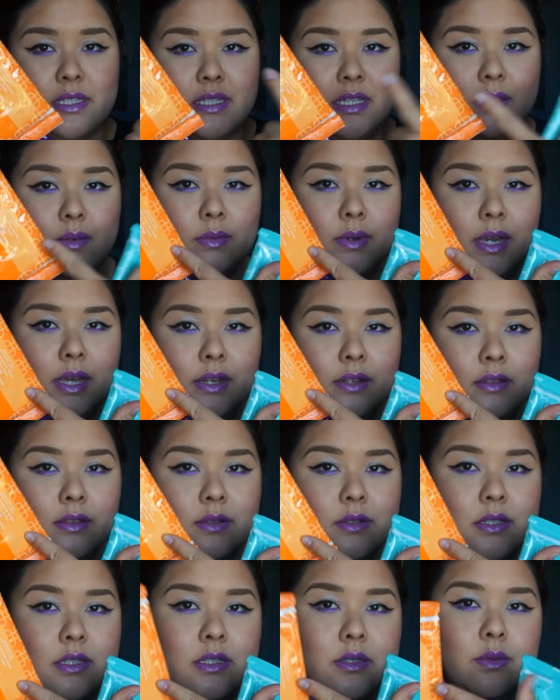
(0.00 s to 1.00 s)
C one,
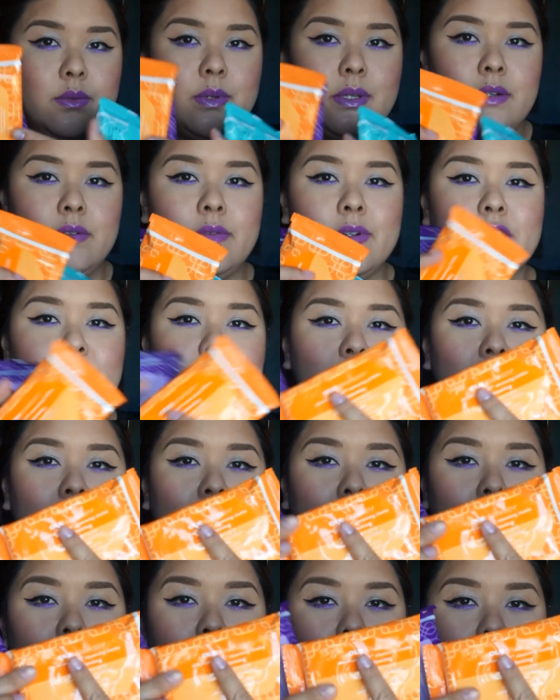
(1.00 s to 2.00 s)
this is the one that
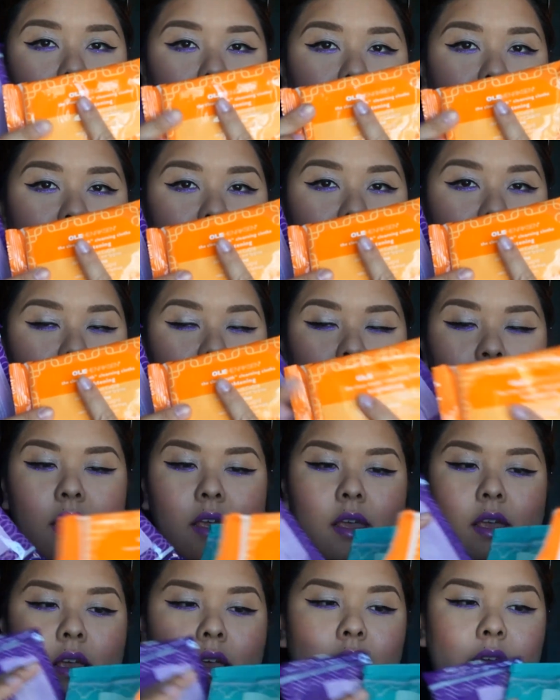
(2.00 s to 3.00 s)
originated all of it.
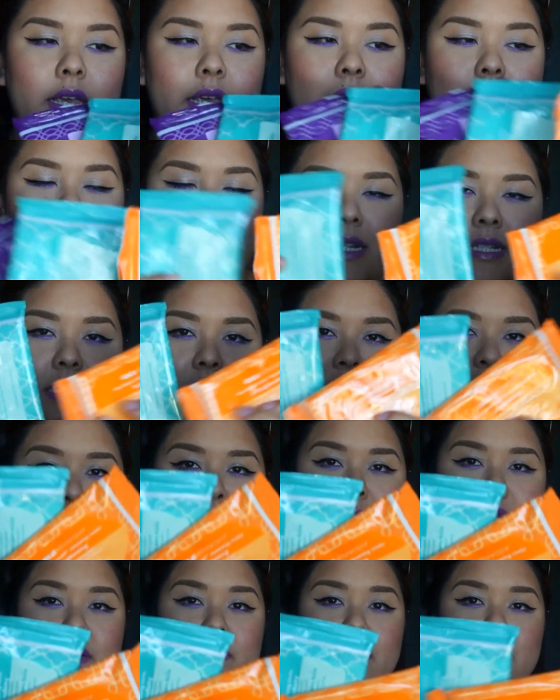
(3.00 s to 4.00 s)
He has different
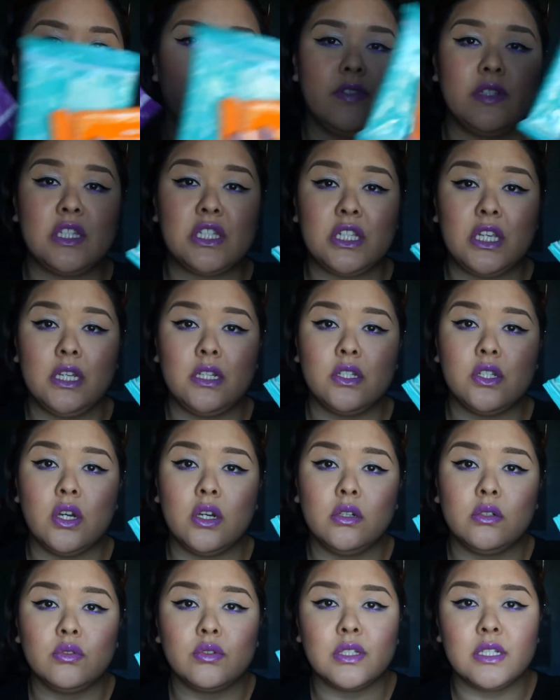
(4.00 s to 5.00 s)
ones for different skin
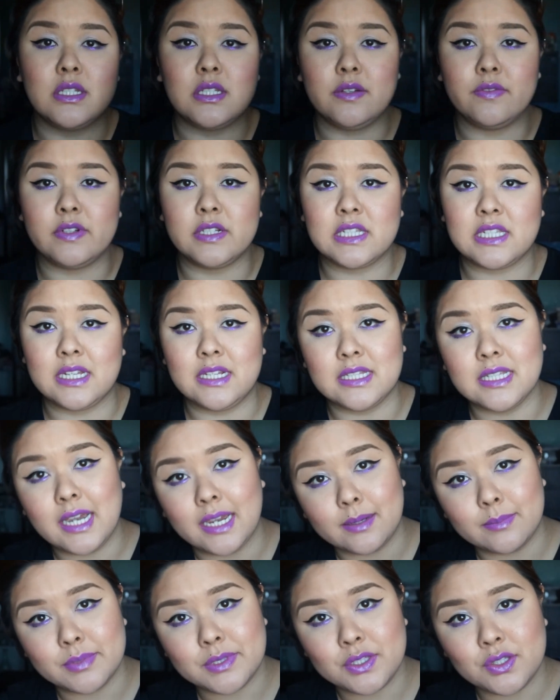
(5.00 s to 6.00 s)
tones and different skin
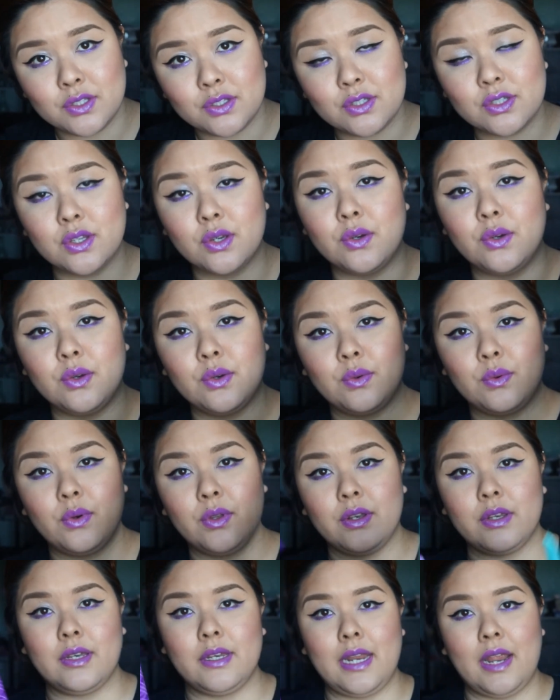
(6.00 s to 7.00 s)
types. So
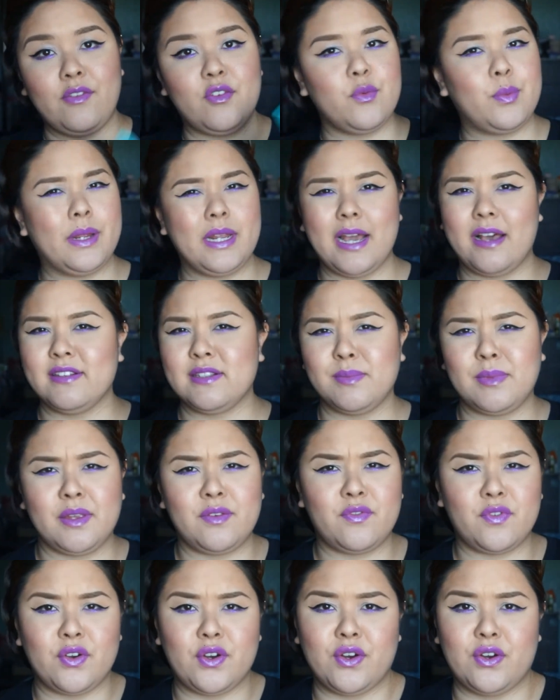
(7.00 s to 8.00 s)
everybody has
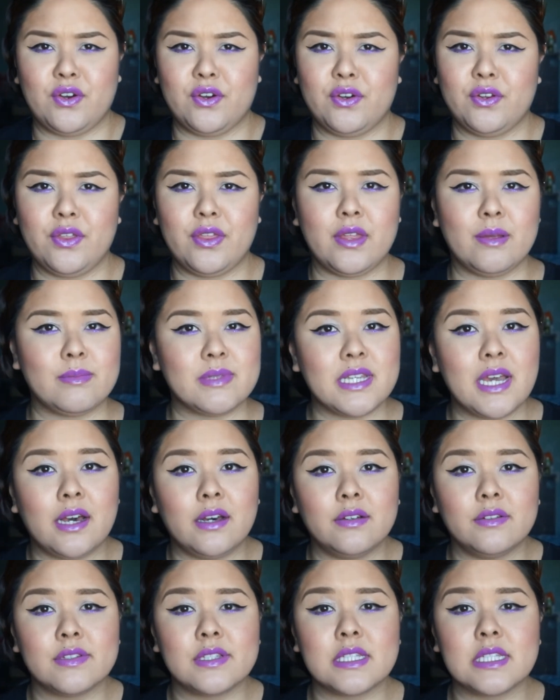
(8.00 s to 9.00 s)
something for
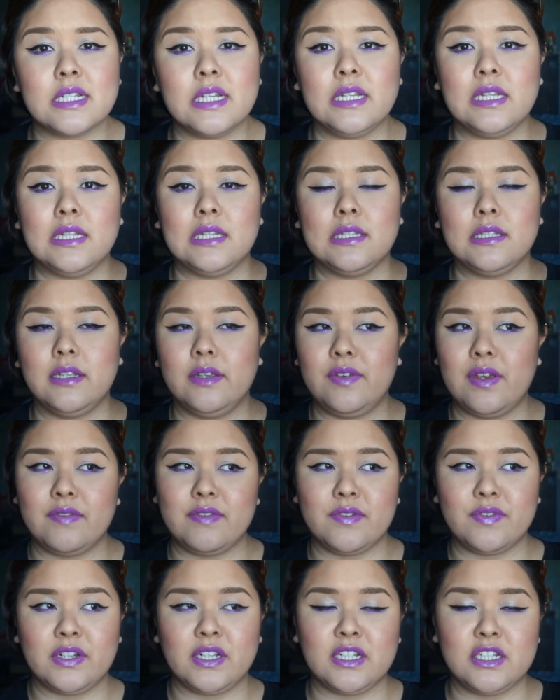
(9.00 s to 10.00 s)
themselves. If you have
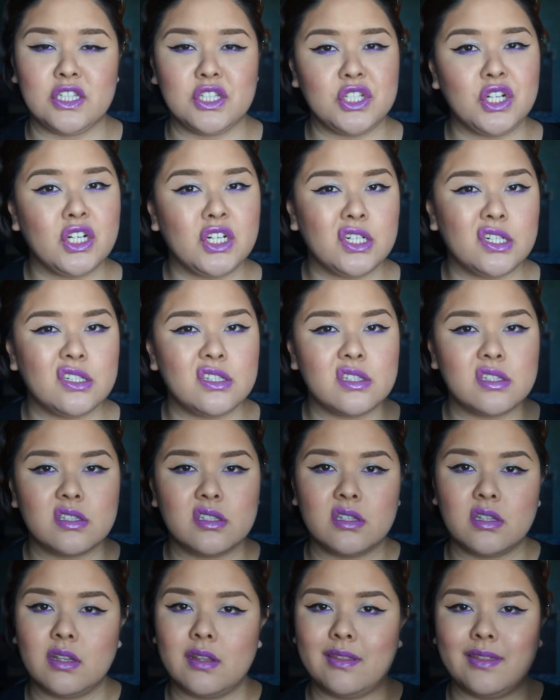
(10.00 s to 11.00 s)
different concerns,
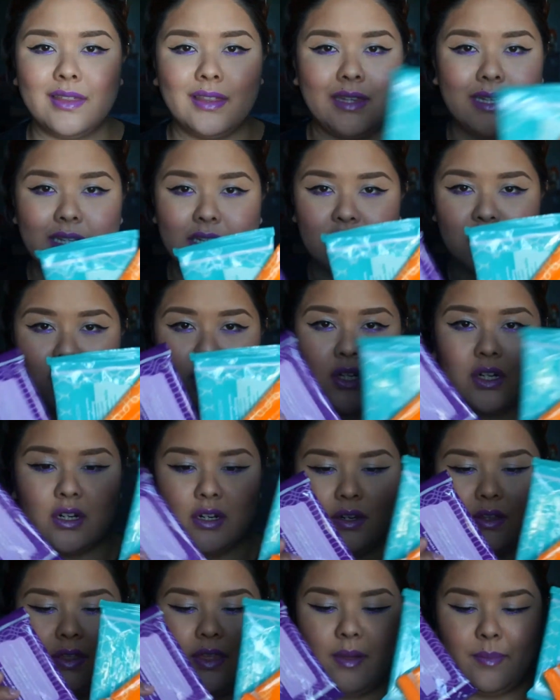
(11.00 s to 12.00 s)
these
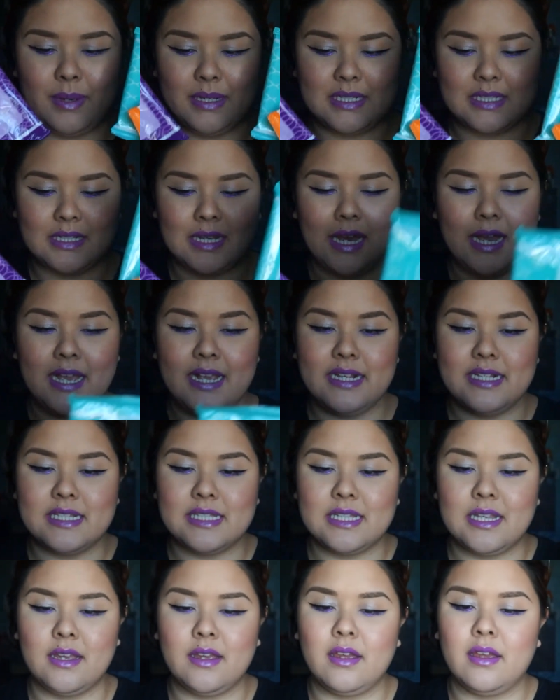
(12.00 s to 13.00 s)
are the best
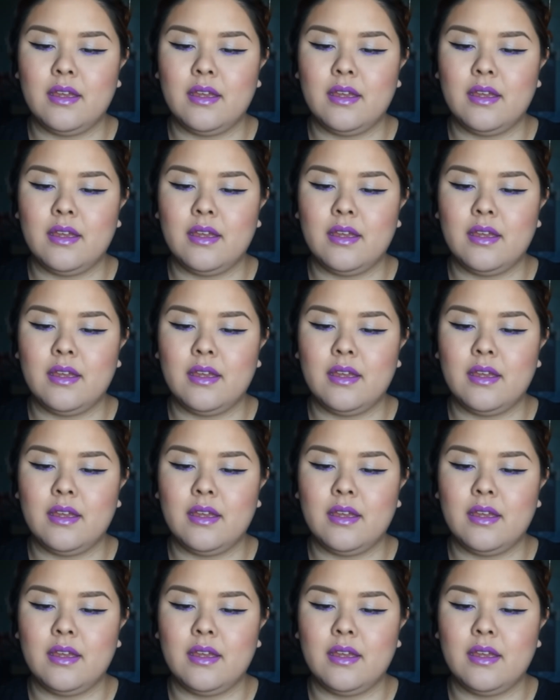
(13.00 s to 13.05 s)
guys.